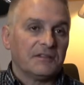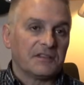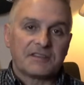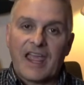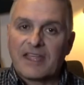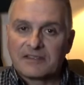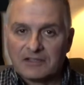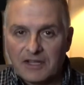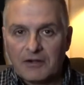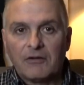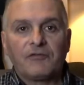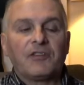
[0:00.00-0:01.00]
just adds a
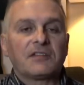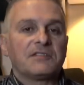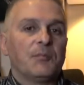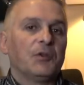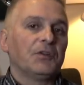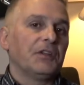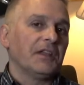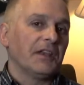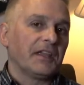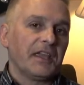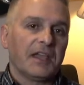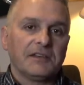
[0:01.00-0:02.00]
layer of flexibility,
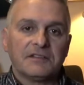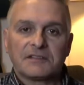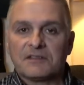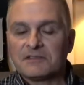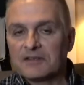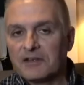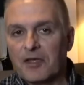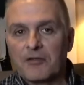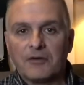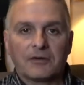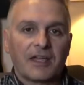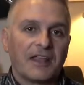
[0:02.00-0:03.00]
and again, just is
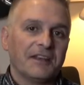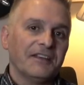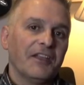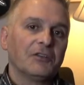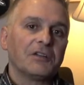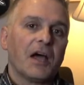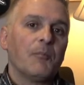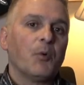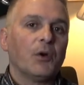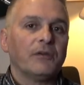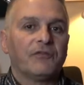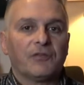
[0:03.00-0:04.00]
another kind of nail down
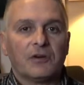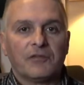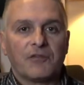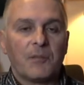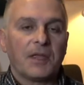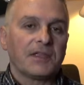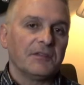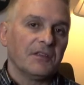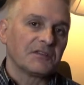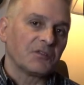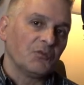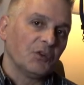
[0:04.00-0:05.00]
point for making
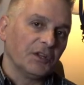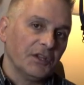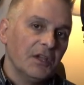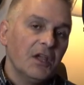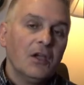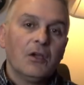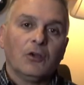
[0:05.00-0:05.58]
this a really